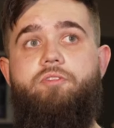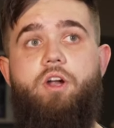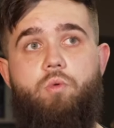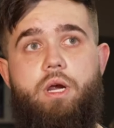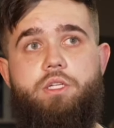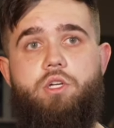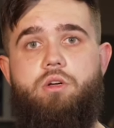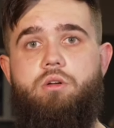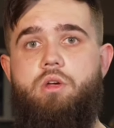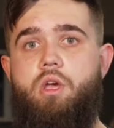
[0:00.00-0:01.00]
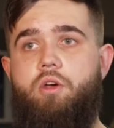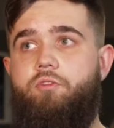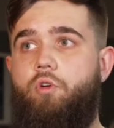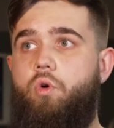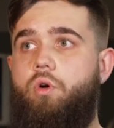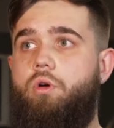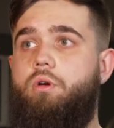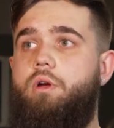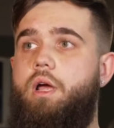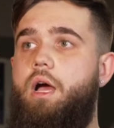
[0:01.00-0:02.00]
fundraiser
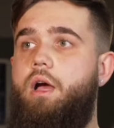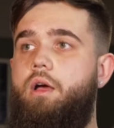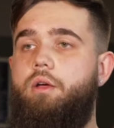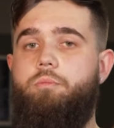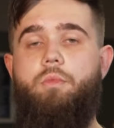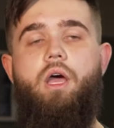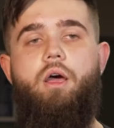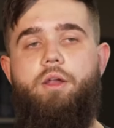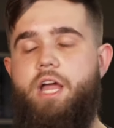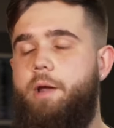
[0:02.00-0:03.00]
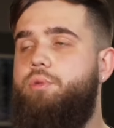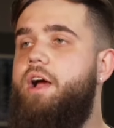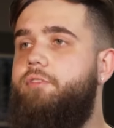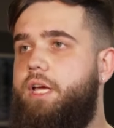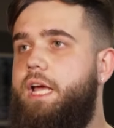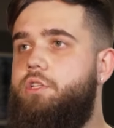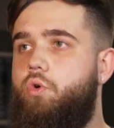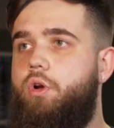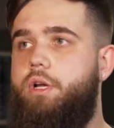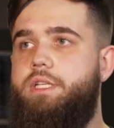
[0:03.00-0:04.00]
for a nonprofit cancer
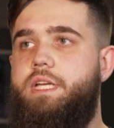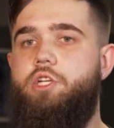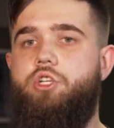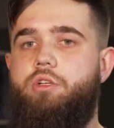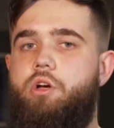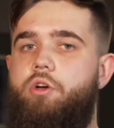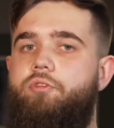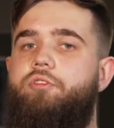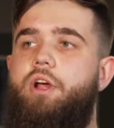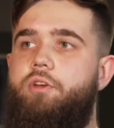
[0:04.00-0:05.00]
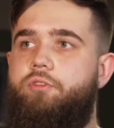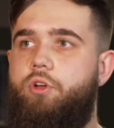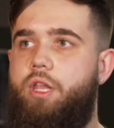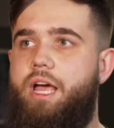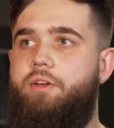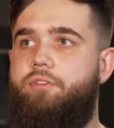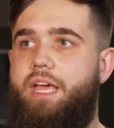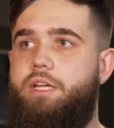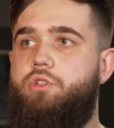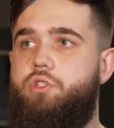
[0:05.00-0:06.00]
organization called Friend for Life
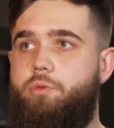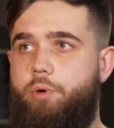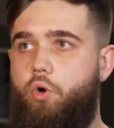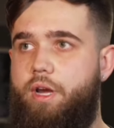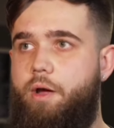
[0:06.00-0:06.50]
Cancer Support